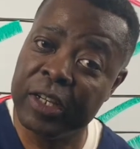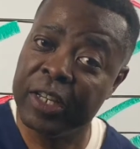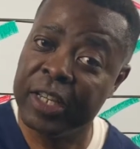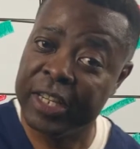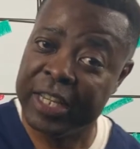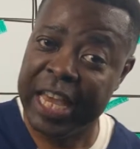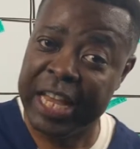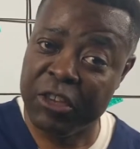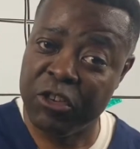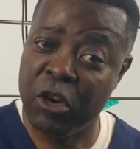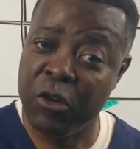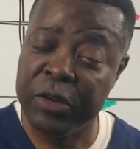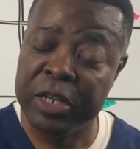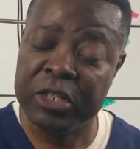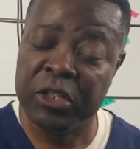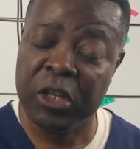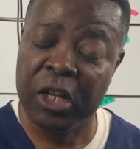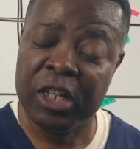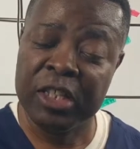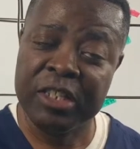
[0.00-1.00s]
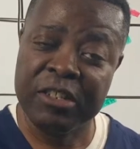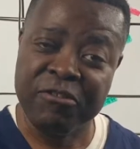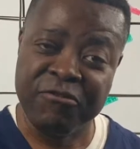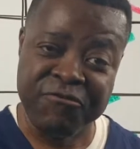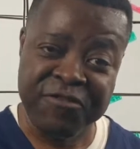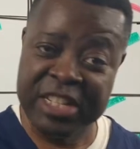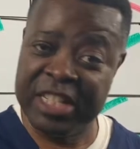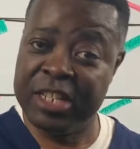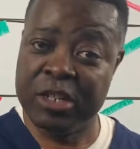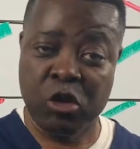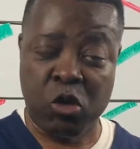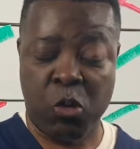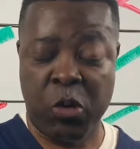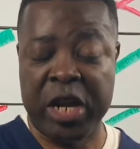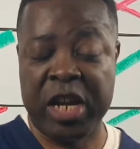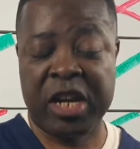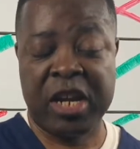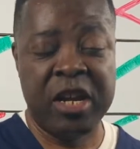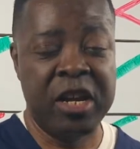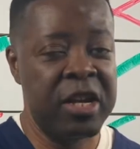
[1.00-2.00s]
get your result really
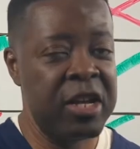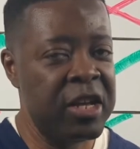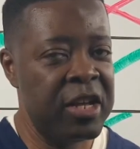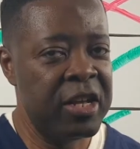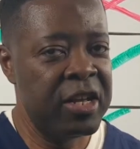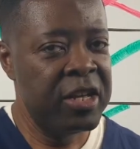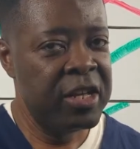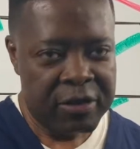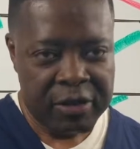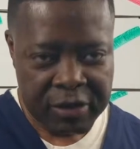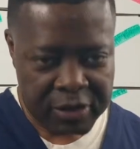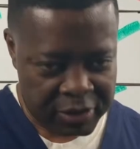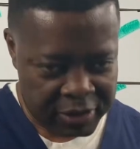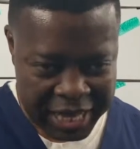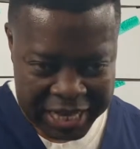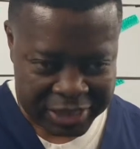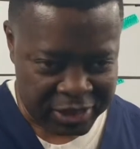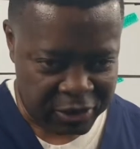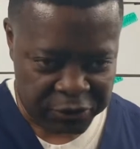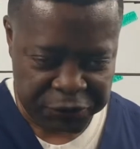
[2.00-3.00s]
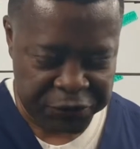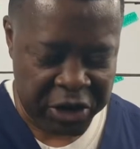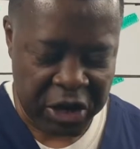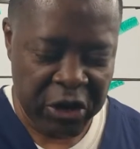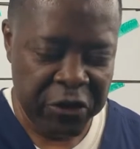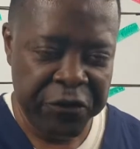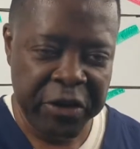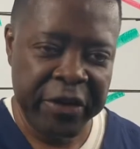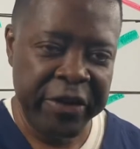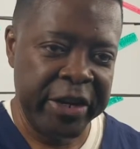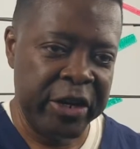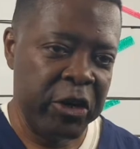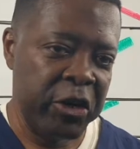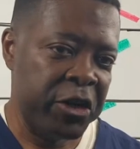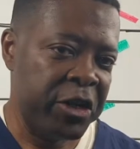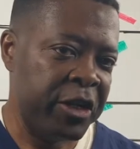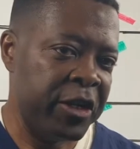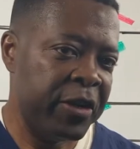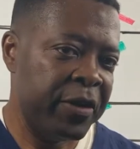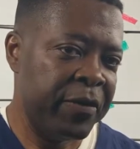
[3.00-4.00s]
quick, that's very, very
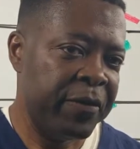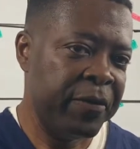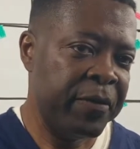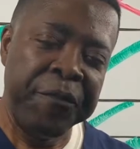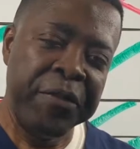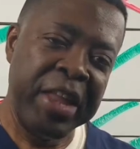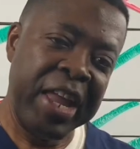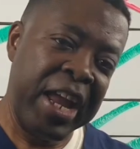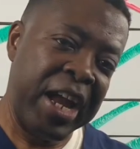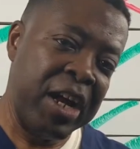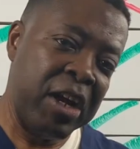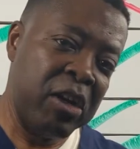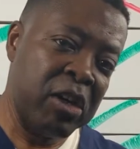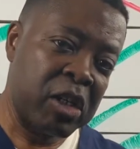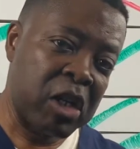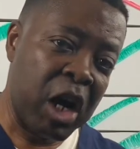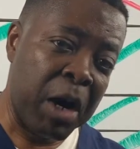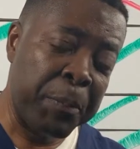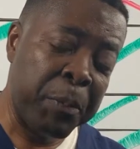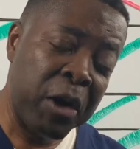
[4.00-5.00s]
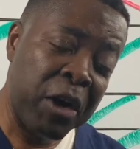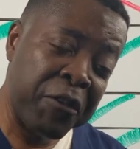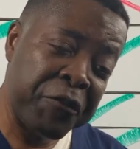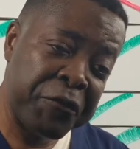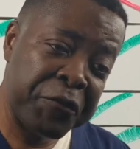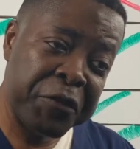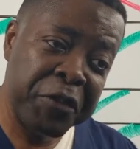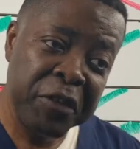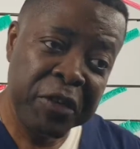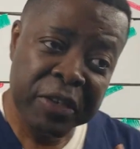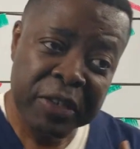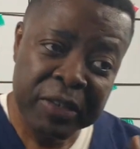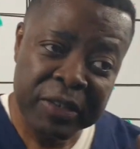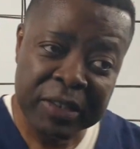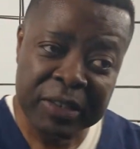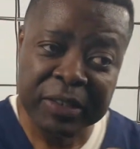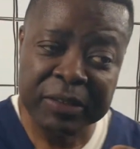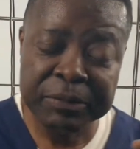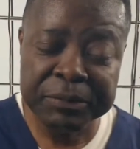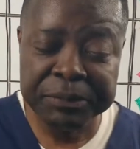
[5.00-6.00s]
good. There are a couple of
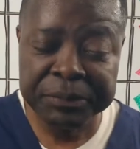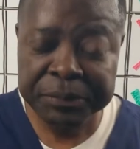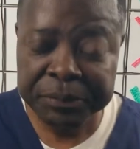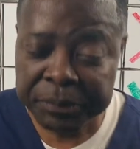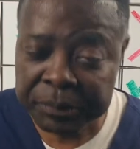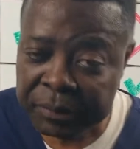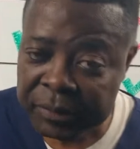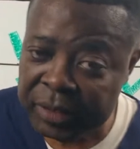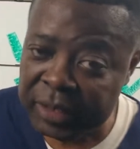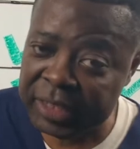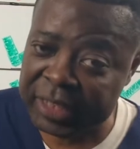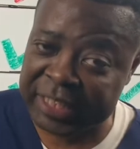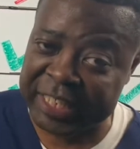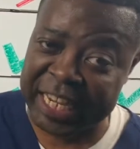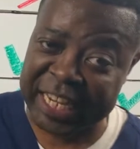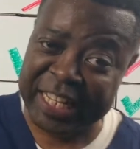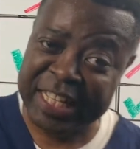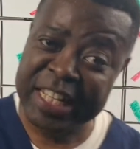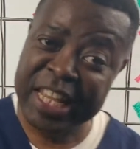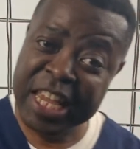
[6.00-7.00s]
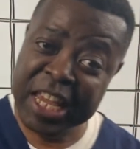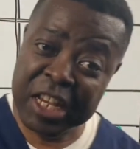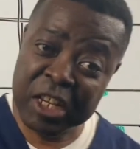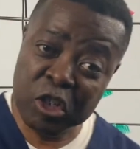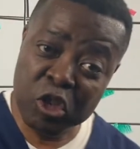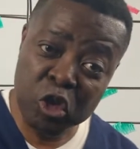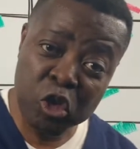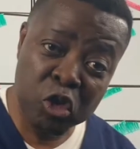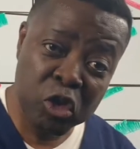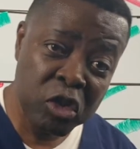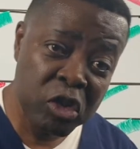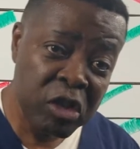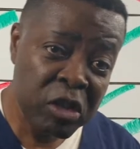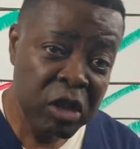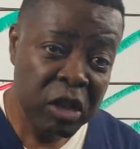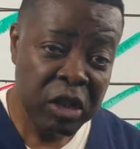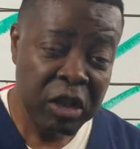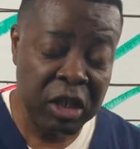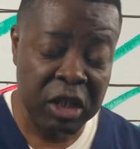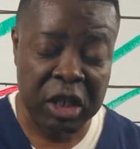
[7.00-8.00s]
techniques,
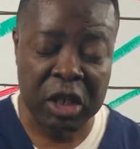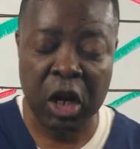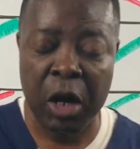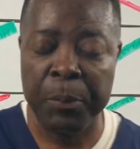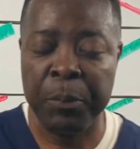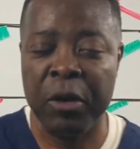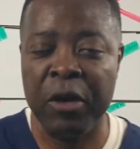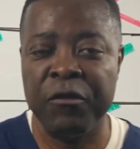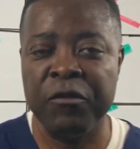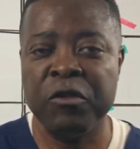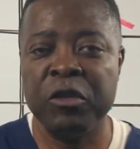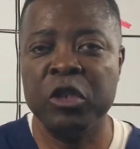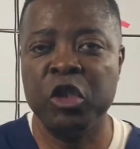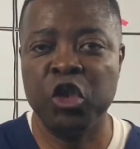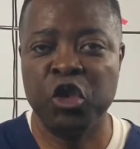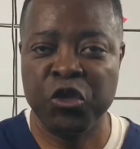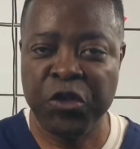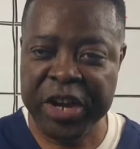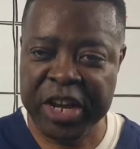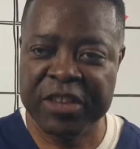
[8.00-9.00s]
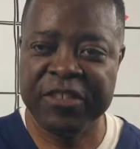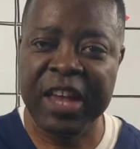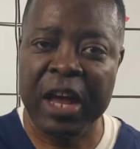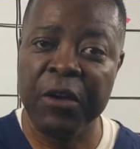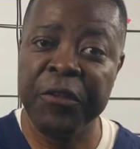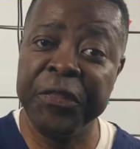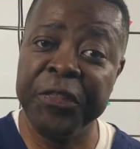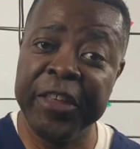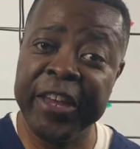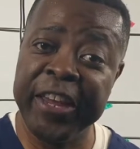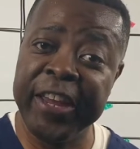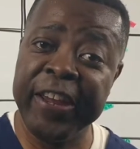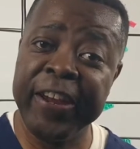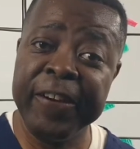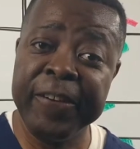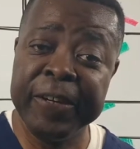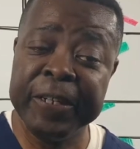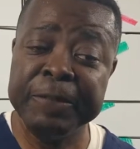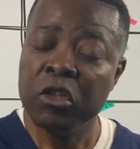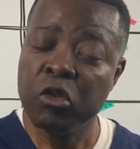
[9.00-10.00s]
a couple of tricks out
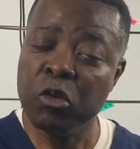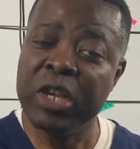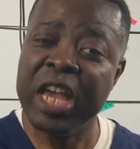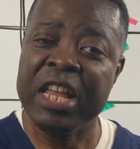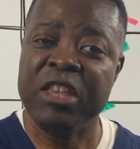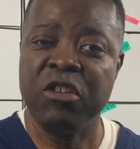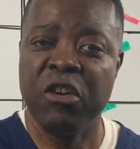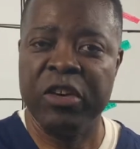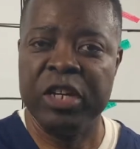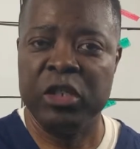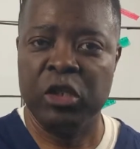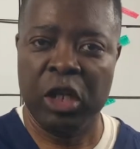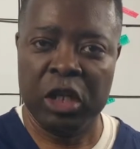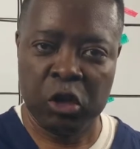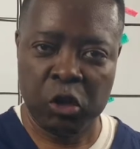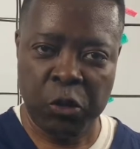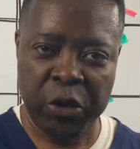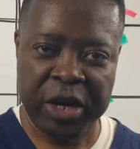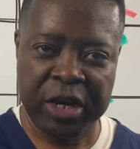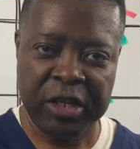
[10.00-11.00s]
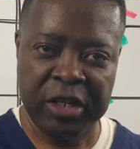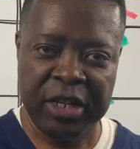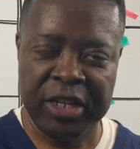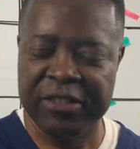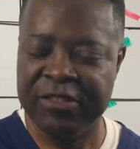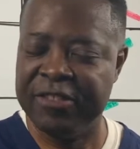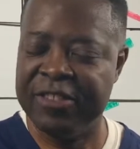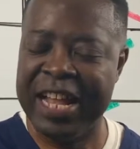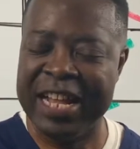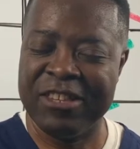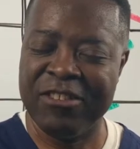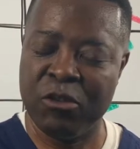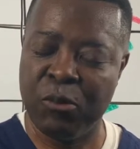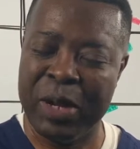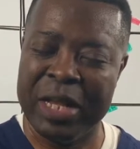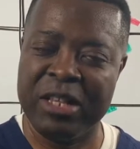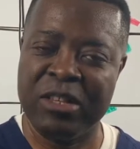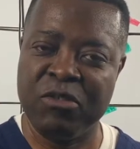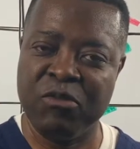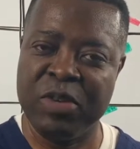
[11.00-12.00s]
there to get your result quickly. That's
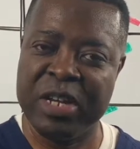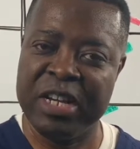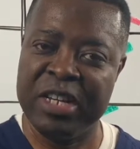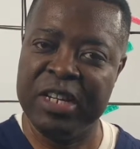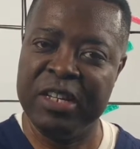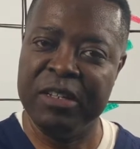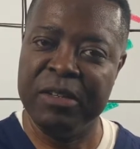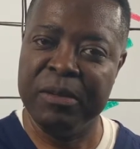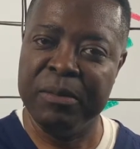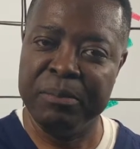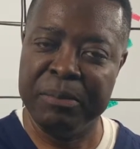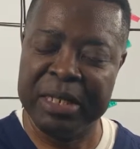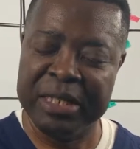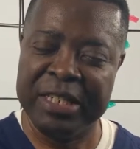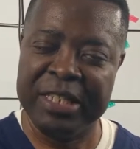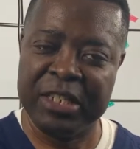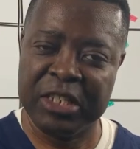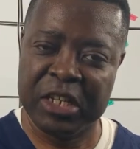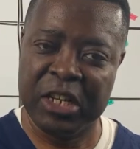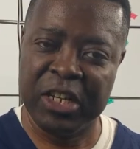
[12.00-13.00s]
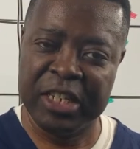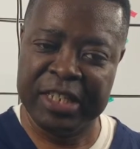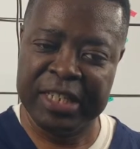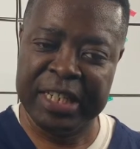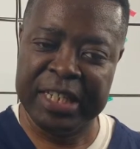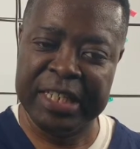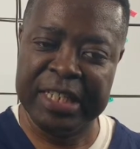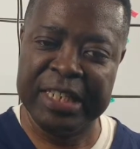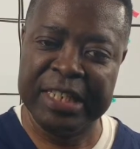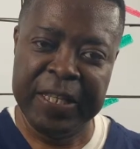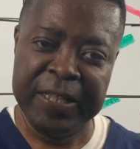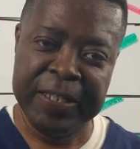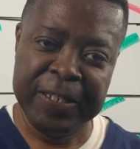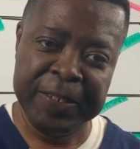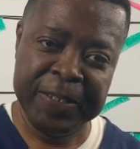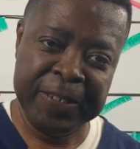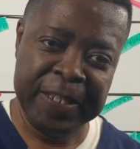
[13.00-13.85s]
what we're gonna be discussing in this